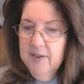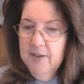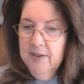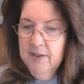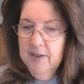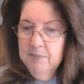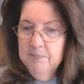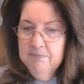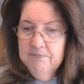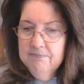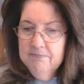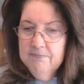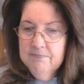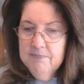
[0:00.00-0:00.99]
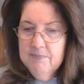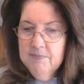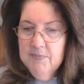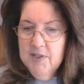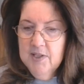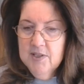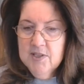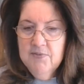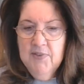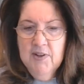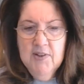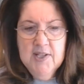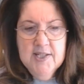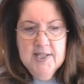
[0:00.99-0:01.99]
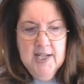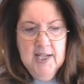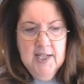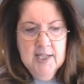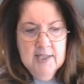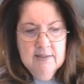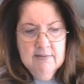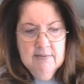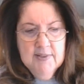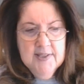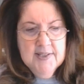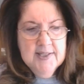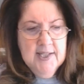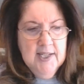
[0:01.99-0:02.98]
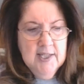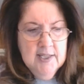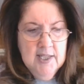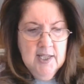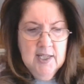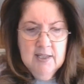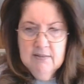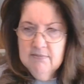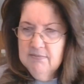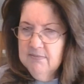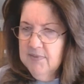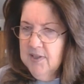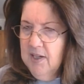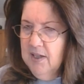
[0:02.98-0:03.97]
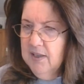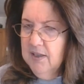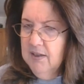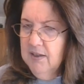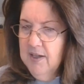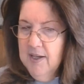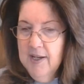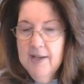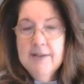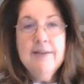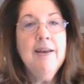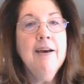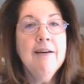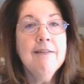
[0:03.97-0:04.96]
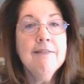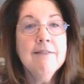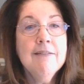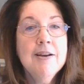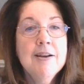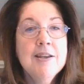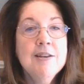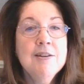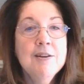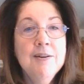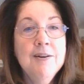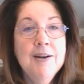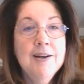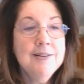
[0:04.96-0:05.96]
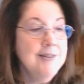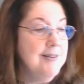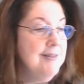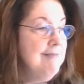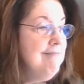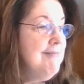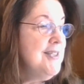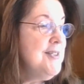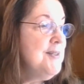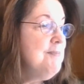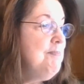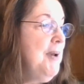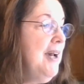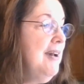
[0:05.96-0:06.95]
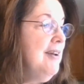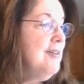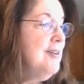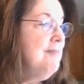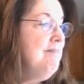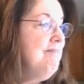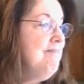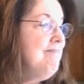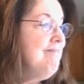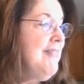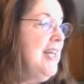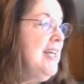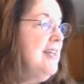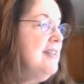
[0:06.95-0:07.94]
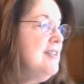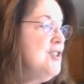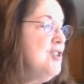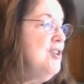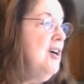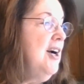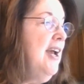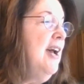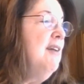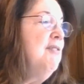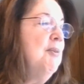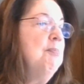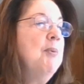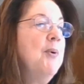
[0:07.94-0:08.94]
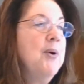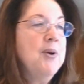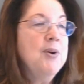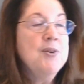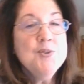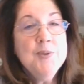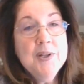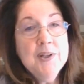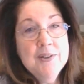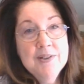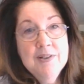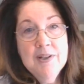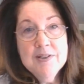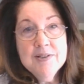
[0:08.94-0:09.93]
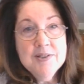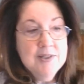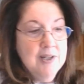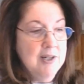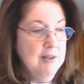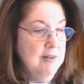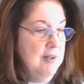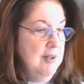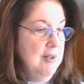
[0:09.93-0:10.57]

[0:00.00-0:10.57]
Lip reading: It's a very tan, sandy color. Now, you know how this pattern does not have a border, so I could not start